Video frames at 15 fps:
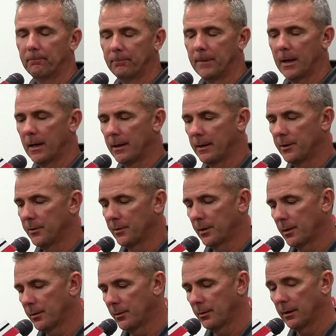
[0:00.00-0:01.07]
Yeah, and he's
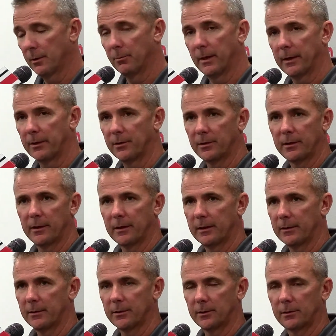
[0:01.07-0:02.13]
everybody can see it.
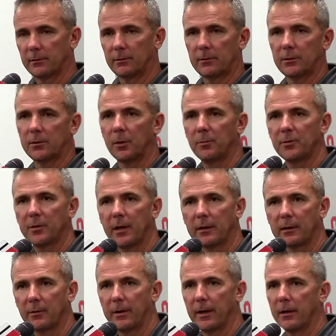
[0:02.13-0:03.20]
I'm just so upset
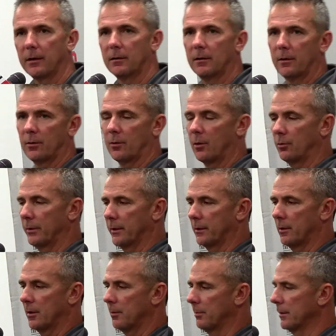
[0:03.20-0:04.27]
that we had another holding
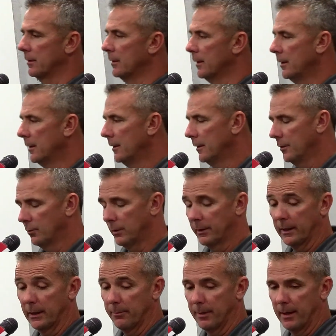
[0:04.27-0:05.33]
call. But one
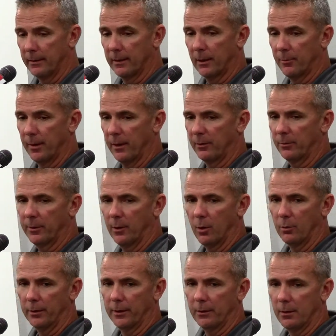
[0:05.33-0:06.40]
thing about that, we had three
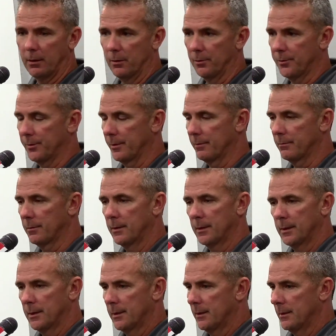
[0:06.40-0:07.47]
holding calls, and
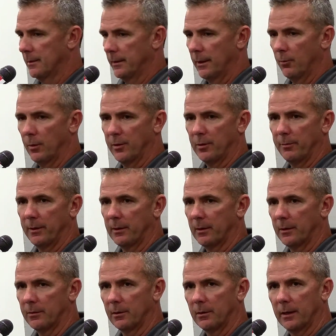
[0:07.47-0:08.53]
it wasn't
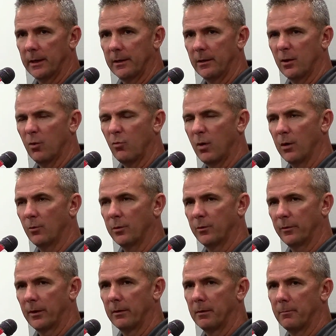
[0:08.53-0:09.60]
because of late. You know, one was
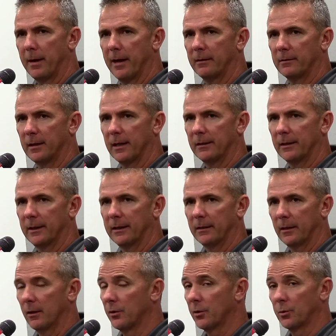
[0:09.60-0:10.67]
very bad technique.
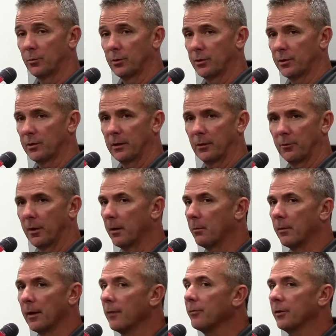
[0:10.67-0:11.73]
The others were just
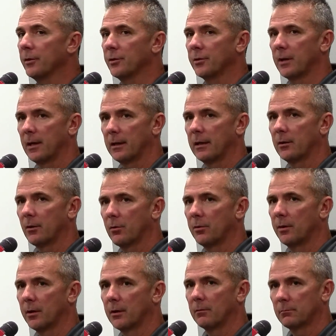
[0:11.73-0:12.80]
incredible effort. You just got to let go
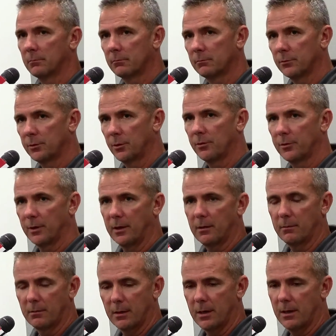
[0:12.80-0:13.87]
of the jersey.
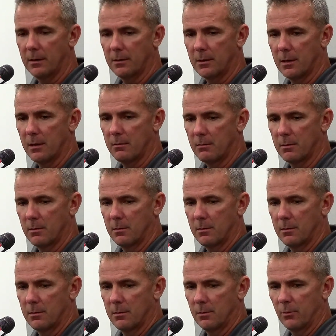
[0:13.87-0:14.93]
And
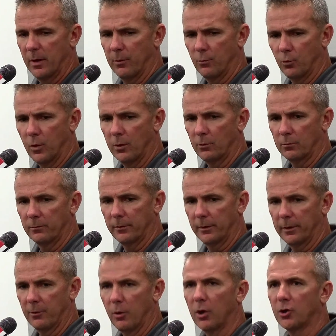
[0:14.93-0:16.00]
we had one
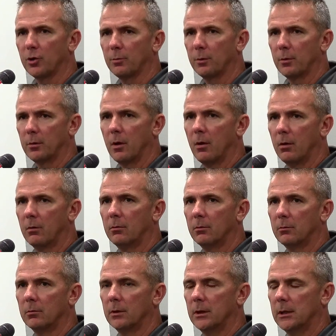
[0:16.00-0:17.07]
very questionable call
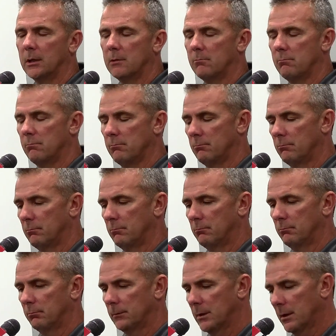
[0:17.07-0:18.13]

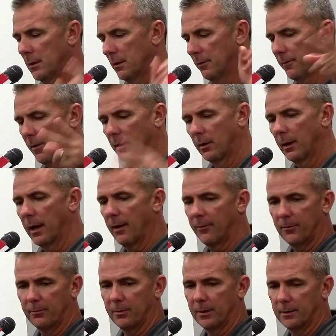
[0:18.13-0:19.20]
on our far
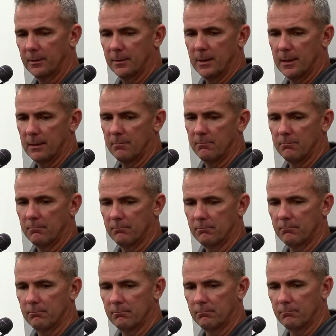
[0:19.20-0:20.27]
left, but
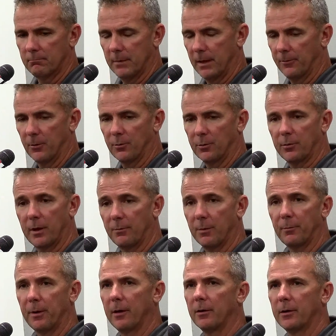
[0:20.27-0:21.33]
effort was great.
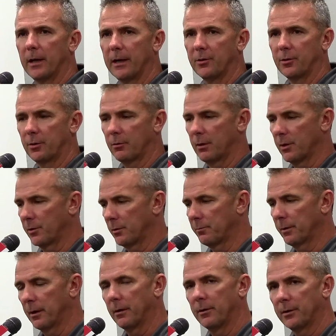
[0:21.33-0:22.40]
But Paris, to answer your question,
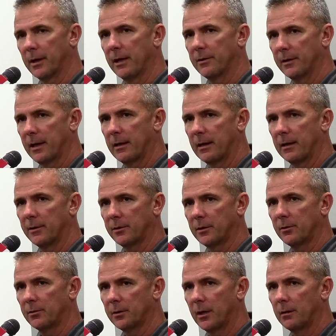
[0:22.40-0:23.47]
Paris has that kind of
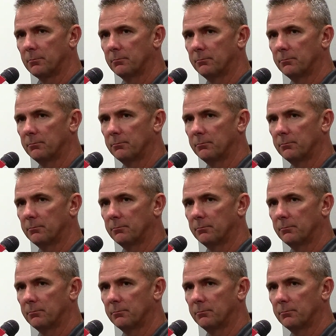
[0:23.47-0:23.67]
skill set.